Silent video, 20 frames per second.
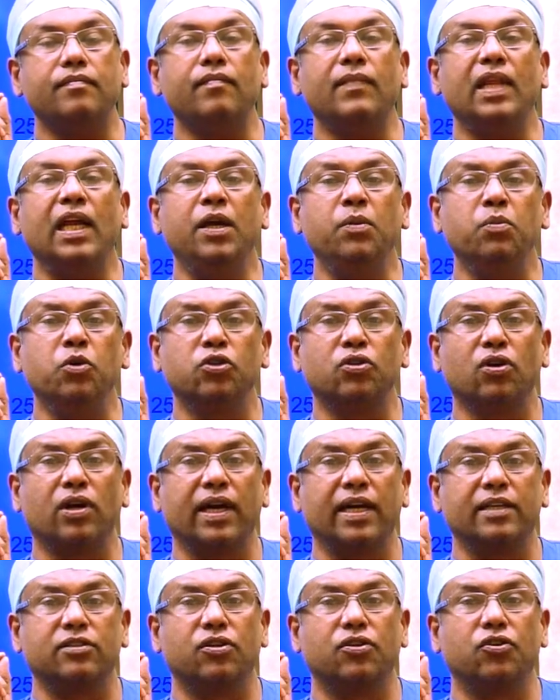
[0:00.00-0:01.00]

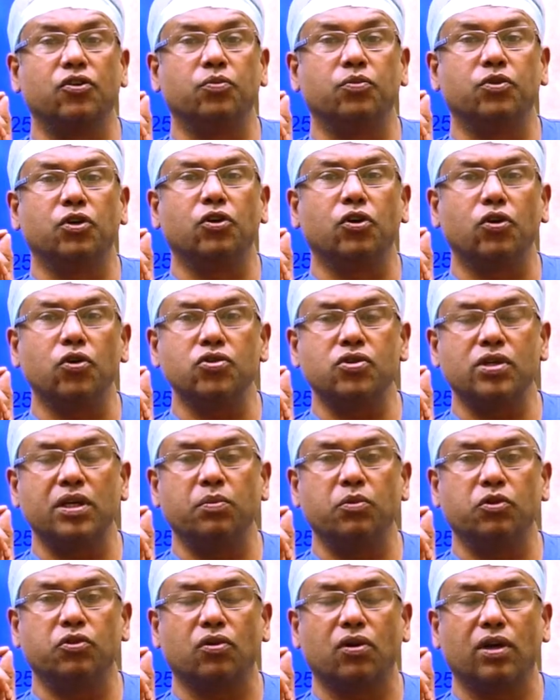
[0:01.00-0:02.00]
hemothorax or gross
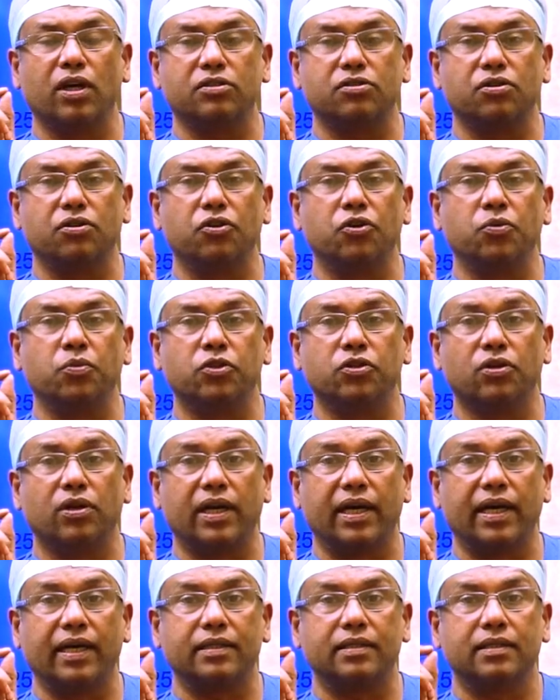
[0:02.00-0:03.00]
hemothorax or
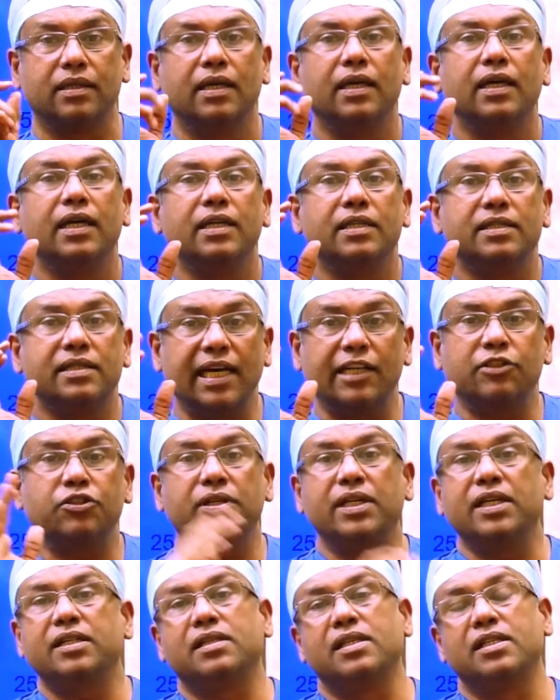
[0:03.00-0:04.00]
pneumothorax,
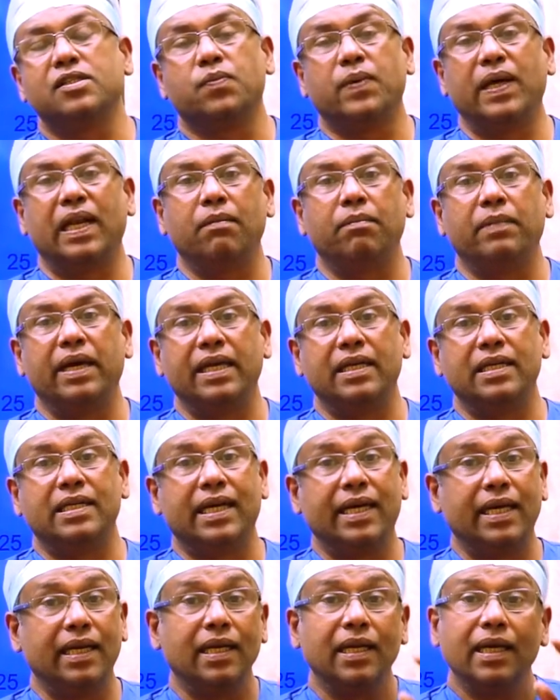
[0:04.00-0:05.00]
saturation is well
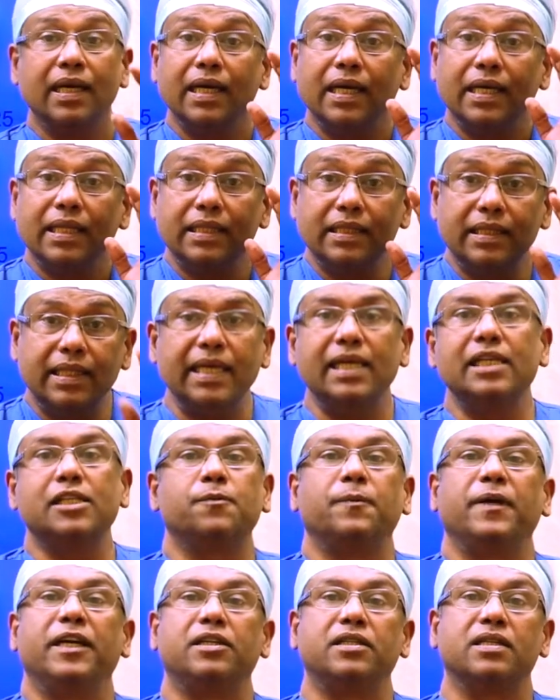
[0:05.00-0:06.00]
maintained. These
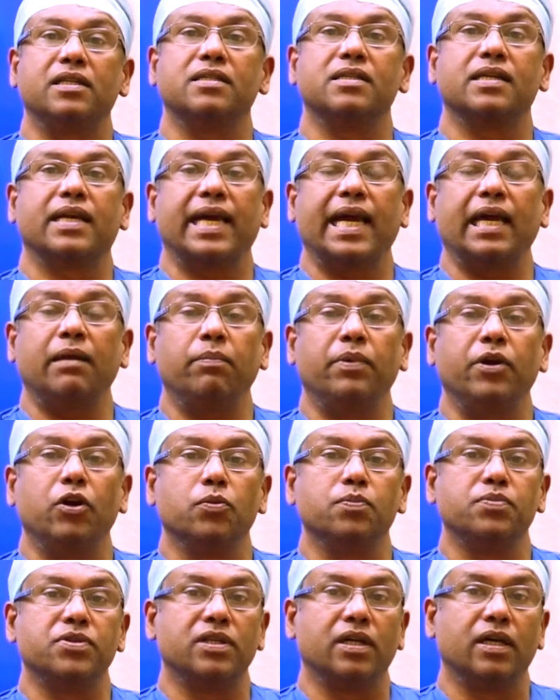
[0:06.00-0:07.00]
patients can be
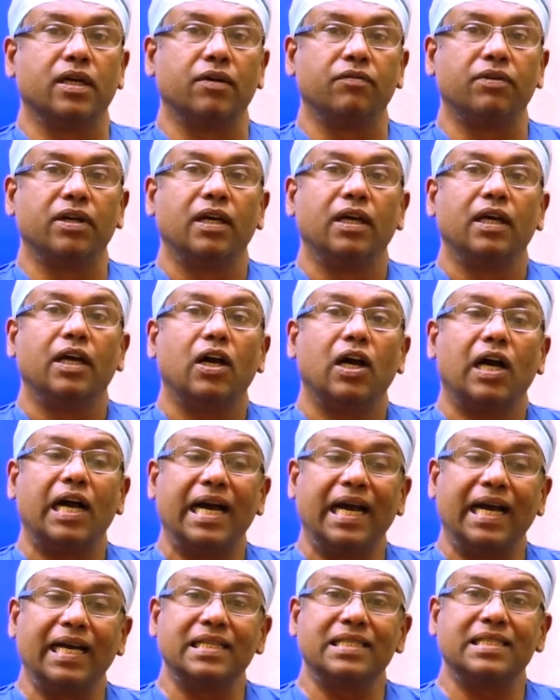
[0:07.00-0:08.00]
observed
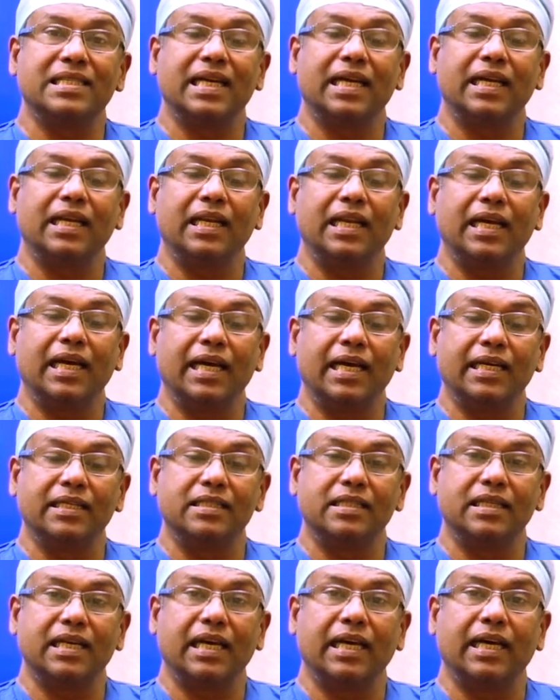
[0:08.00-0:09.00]

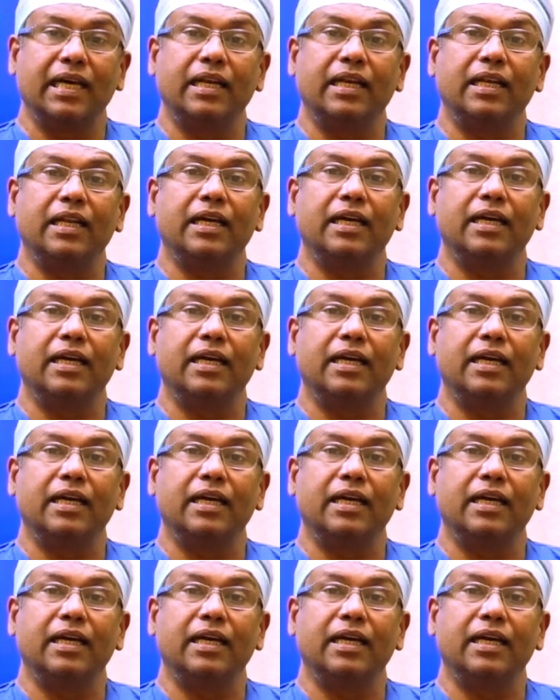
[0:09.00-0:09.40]
and